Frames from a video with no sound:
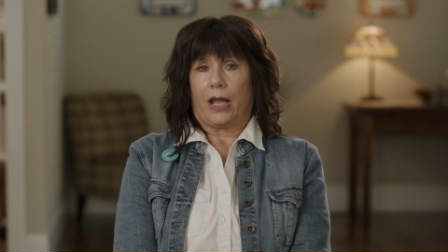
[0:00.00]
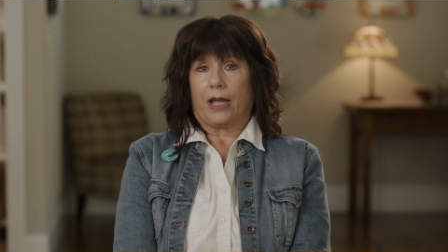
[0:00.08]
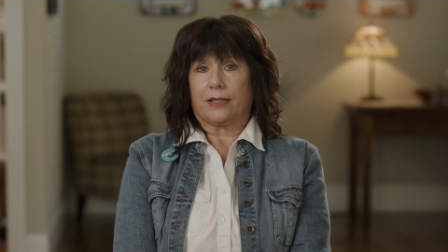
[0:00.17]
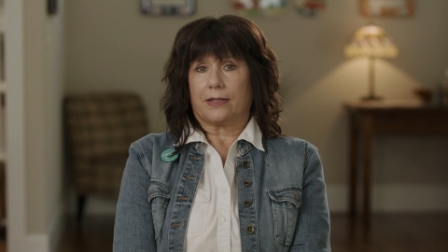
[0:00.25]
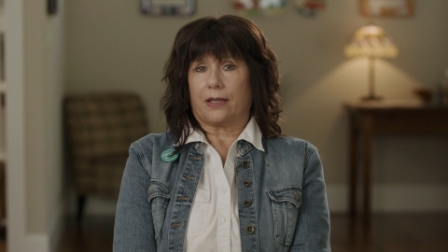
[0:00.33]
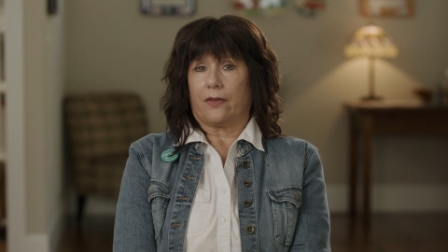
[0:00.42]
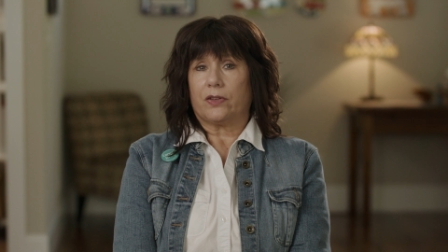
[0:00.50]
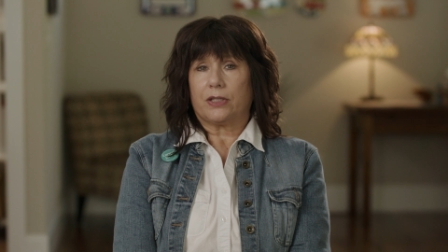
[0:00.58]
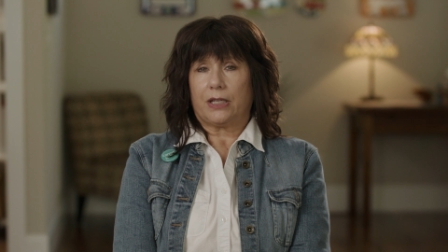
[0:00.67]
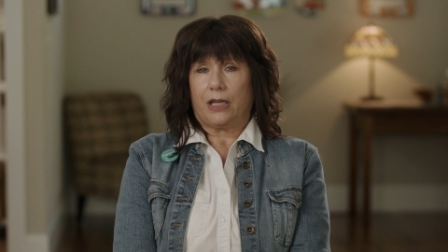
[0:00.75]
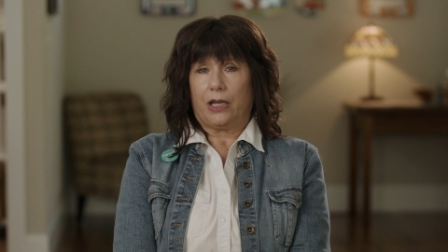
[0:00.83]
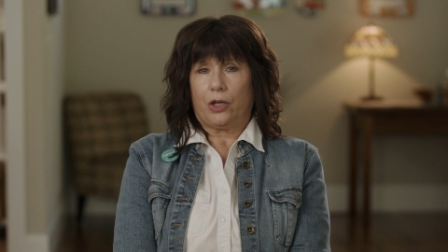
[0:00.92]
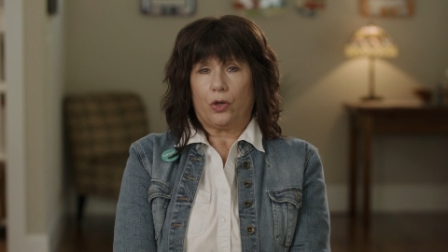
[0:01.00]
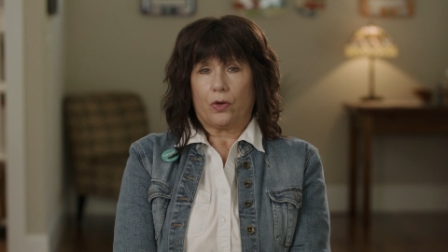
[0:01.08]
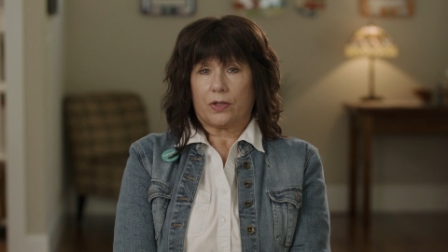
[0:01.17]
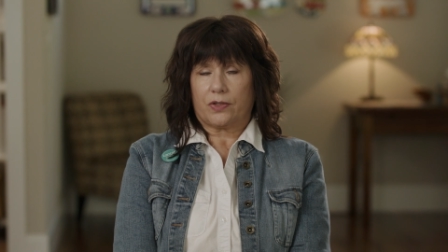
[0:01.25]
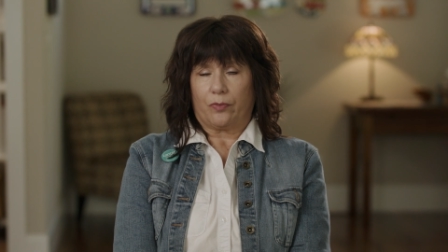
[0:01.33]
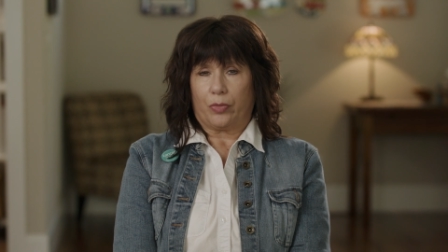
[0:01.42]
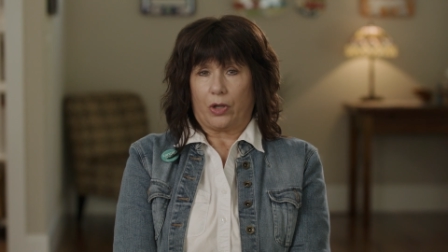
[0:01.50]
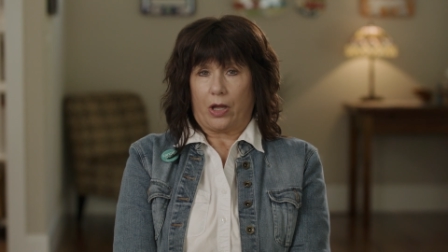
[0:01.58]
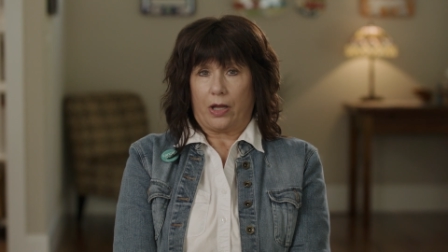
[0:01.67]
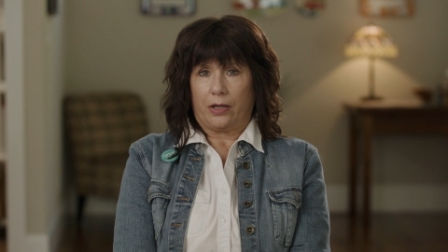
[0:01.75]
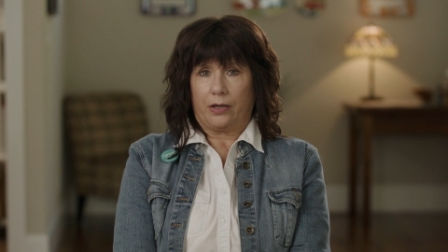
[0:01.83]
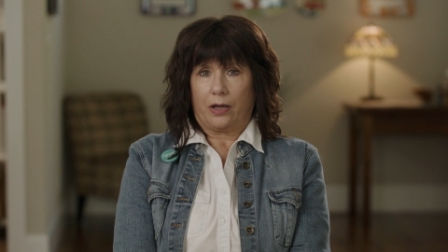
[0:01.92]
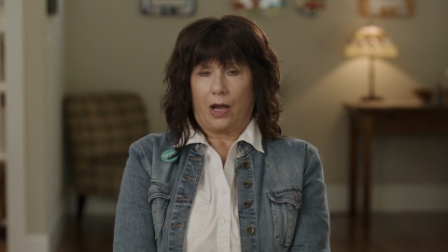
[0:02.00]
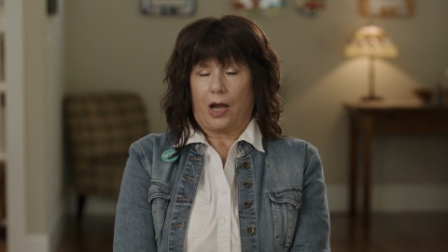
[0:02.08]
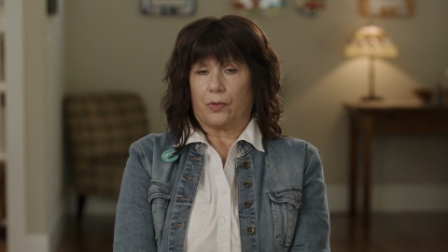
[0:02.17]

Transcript: I had 17 units of blood.